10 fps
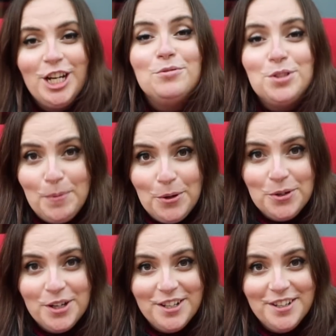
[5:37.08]

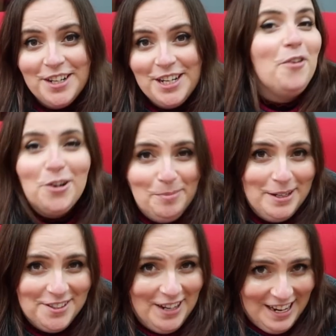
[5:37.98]
outspoken
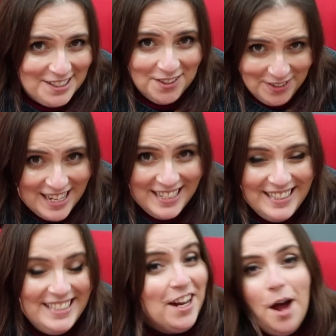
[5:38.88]
environmental
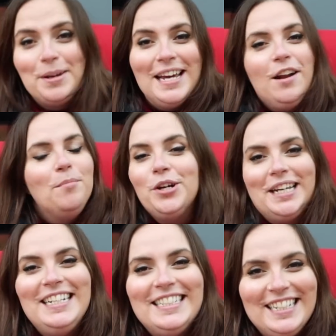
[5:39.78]
activist. I'm
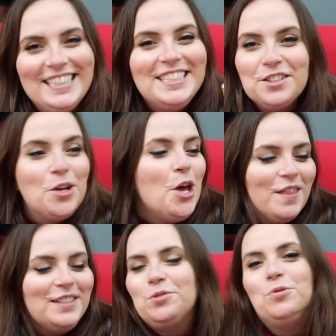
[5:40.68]
not kidding. This
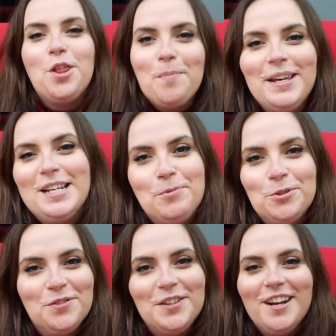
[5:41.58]
is one of the biggest
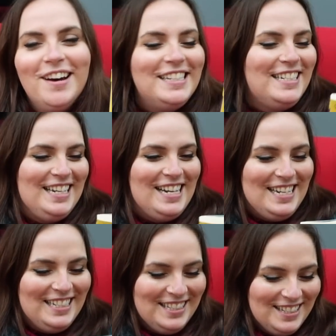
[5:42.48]
books of the 90s.